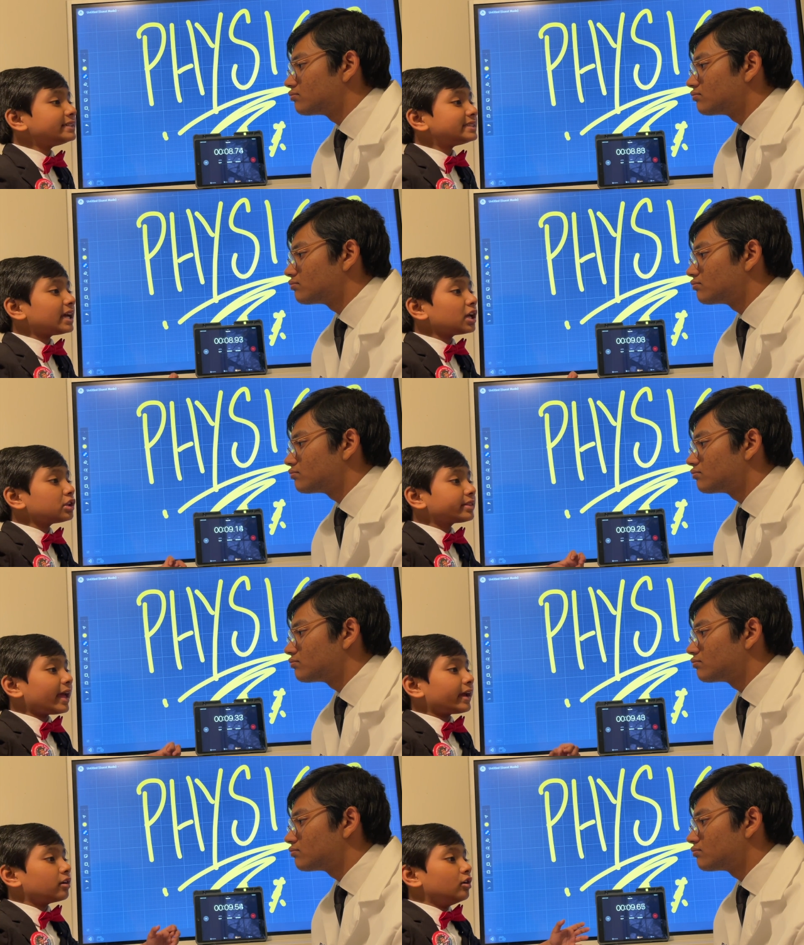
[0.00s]
Speaker 1: single
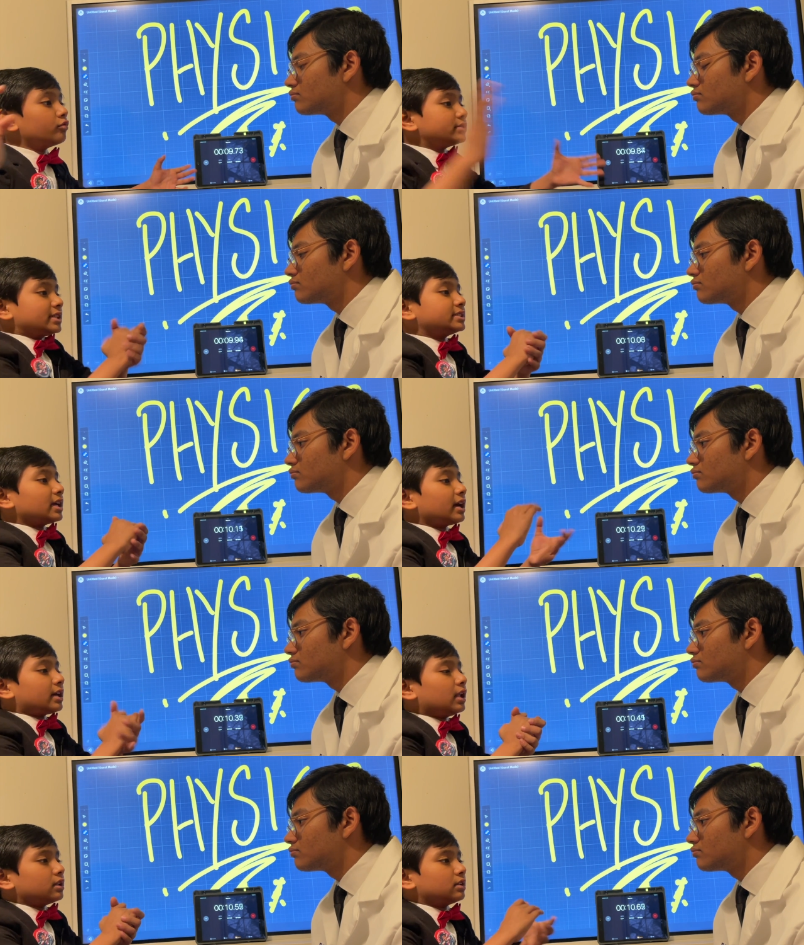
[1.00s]
thing would just
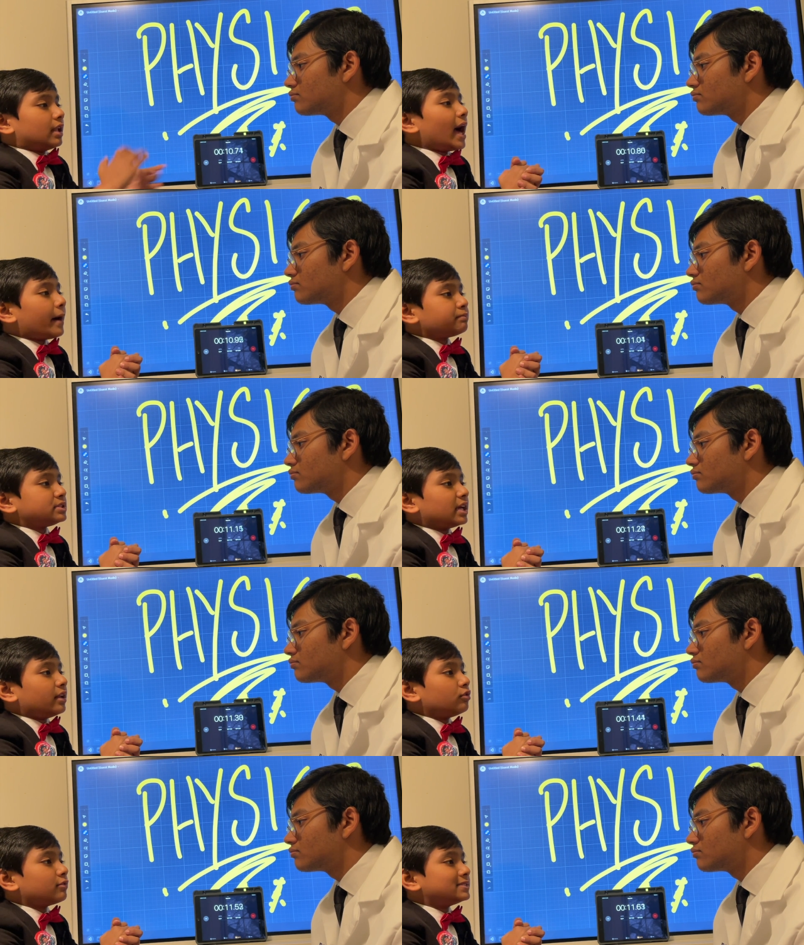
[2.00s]
collapse
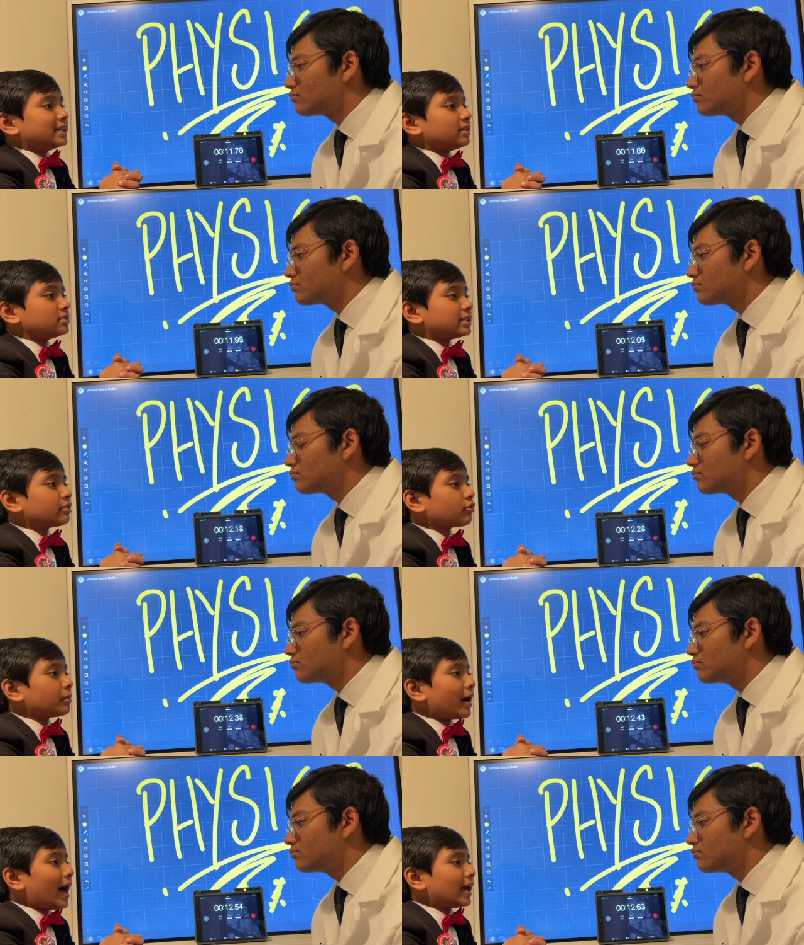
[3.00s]
into a single
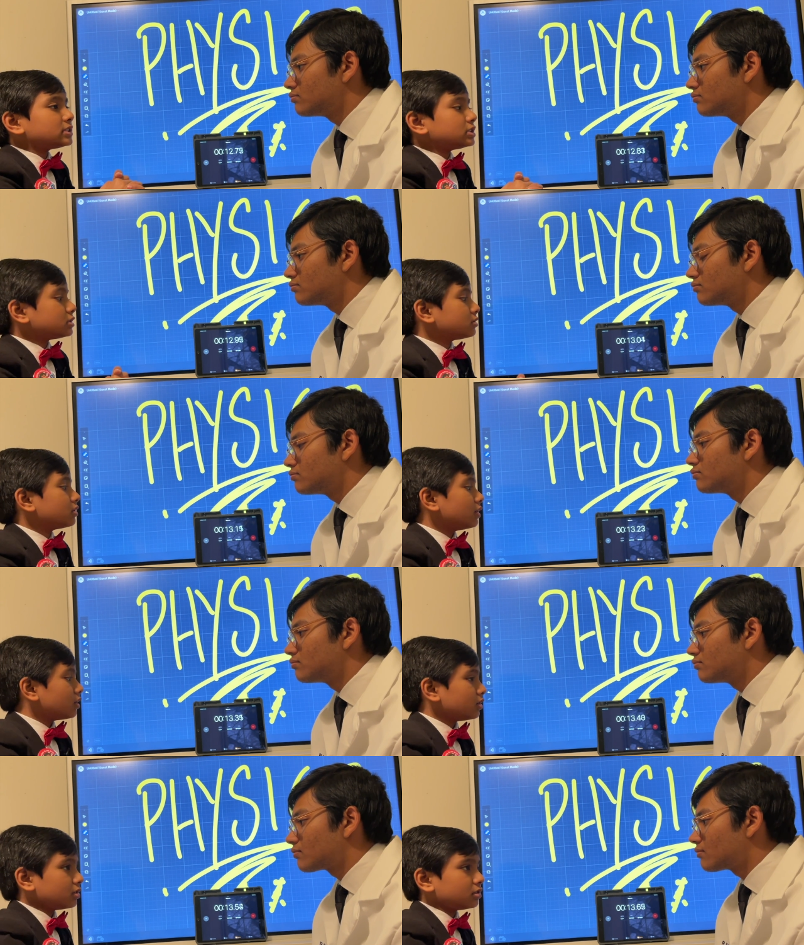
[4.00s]
central mass.
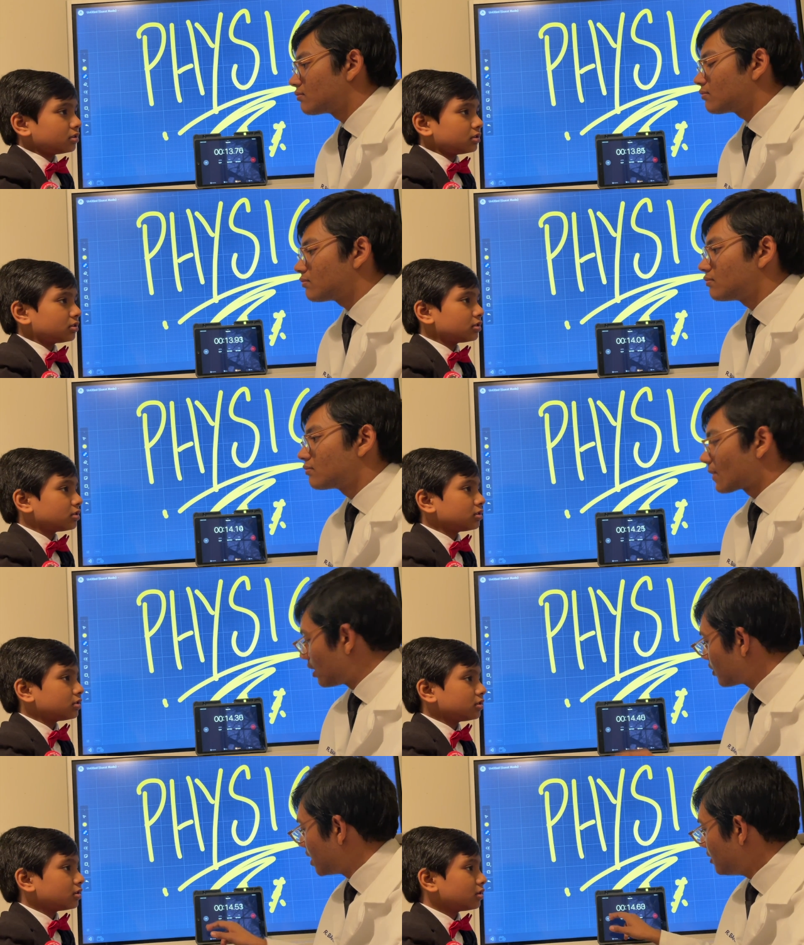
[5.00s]

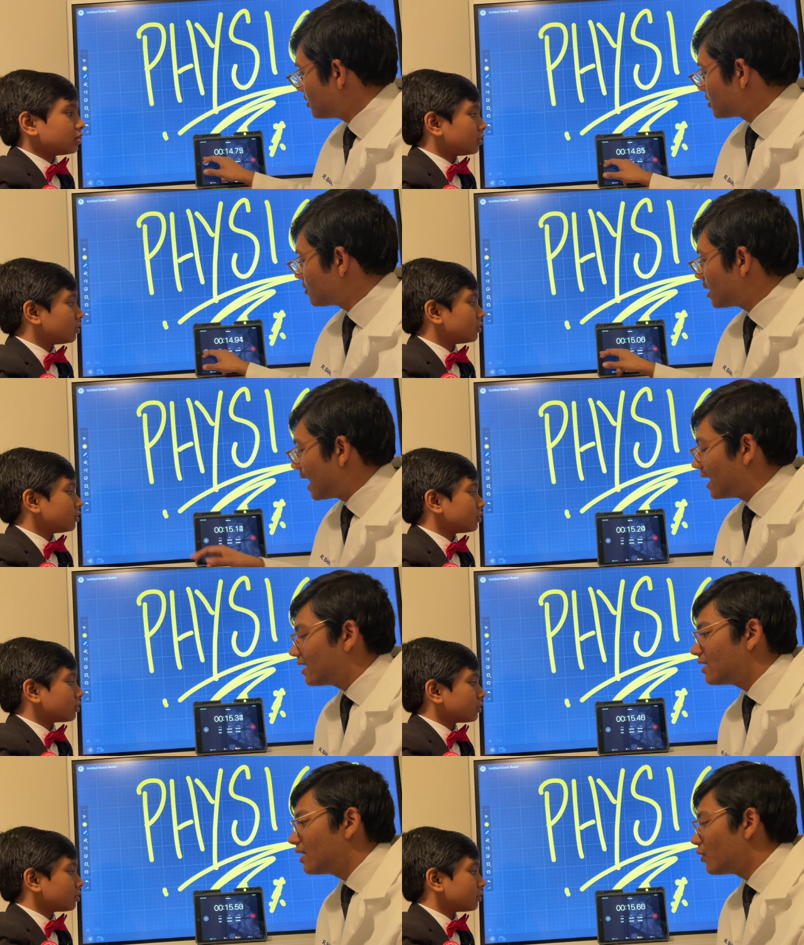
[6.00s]
Speaker 2: Okay, sure.
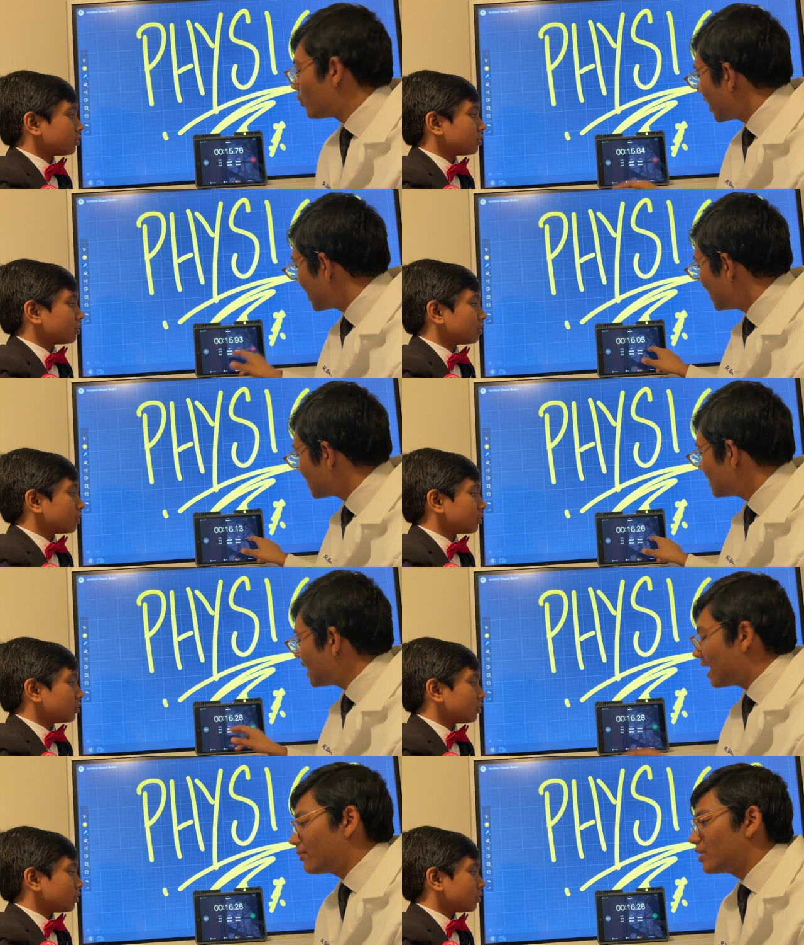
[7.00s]
And why can't
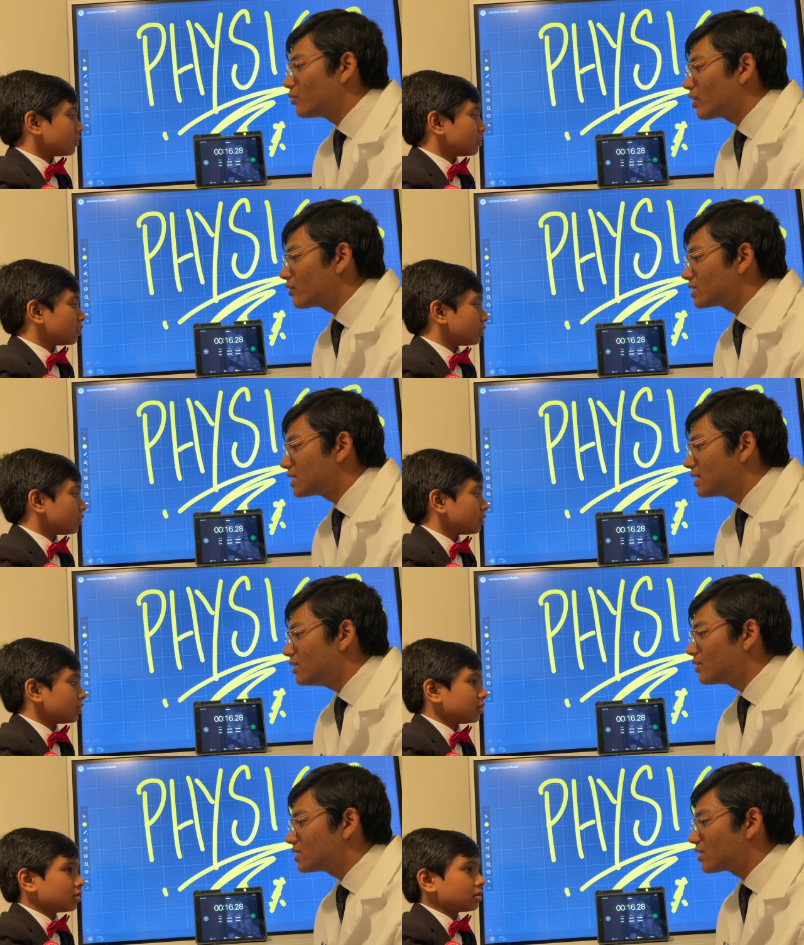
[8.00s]
that happen? What was uh,
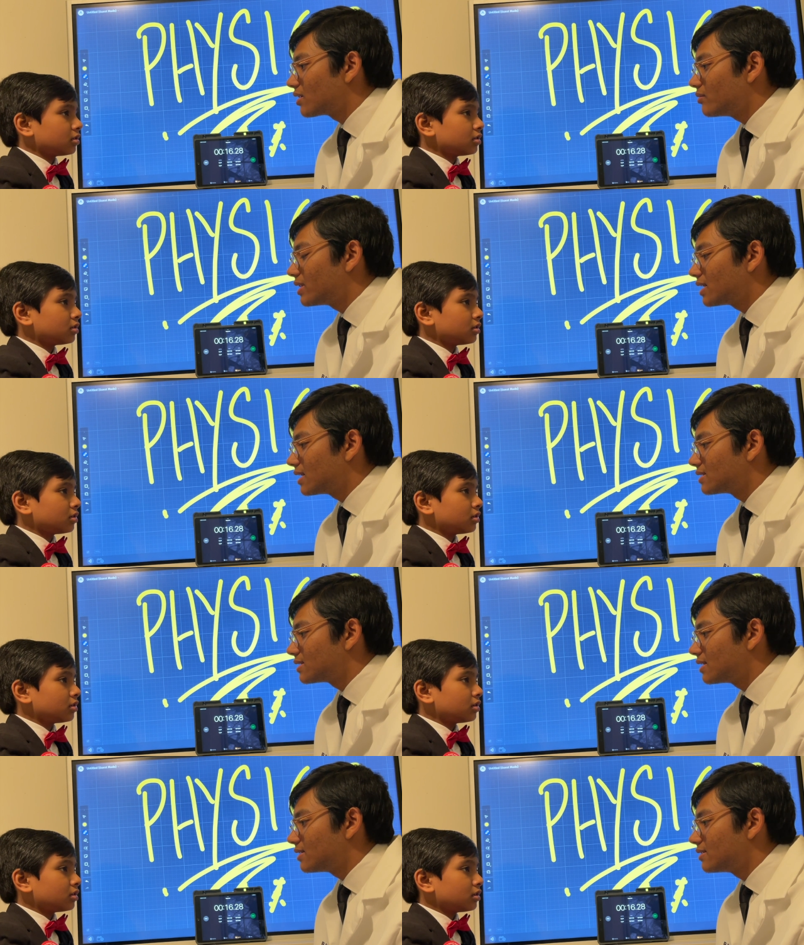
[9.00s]
Newton's argument
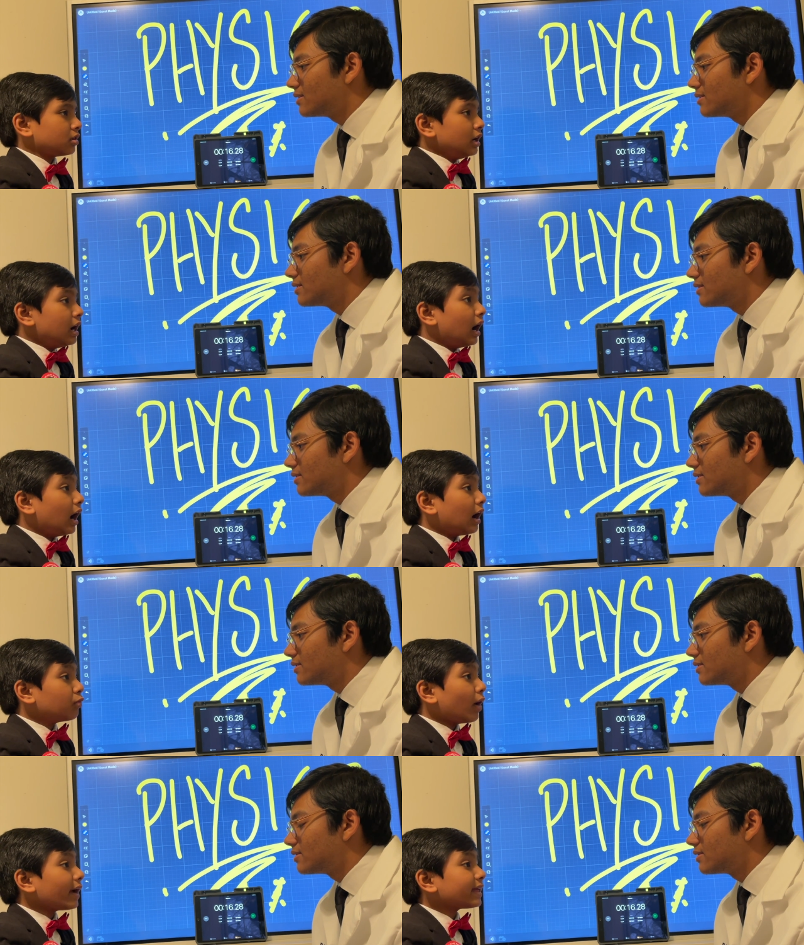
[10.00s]
against that?
Speaker 1: Uh,
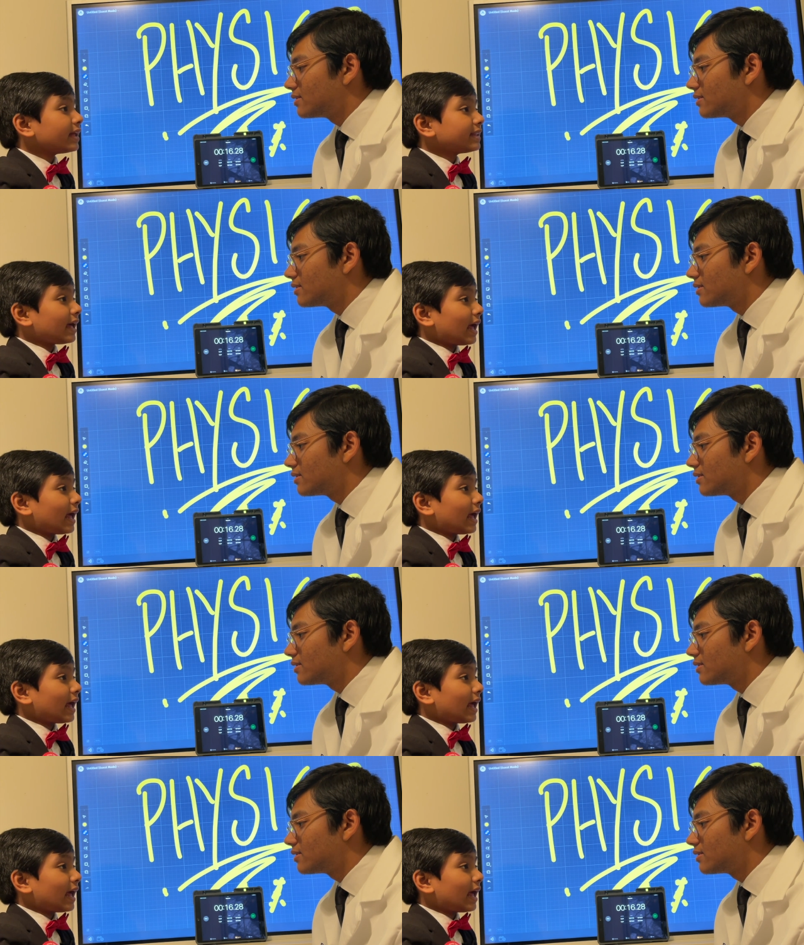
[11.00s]
why can't that